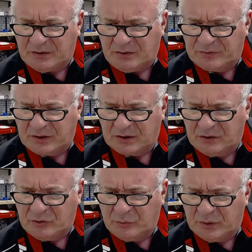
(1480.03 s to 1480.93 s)
Do you think a
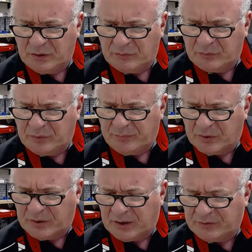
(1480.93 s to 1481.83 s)
new one would
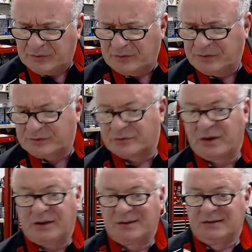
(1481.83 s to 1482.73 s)
burn out due to the
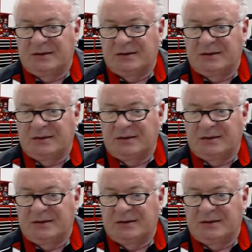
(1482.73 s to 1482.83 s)
strain?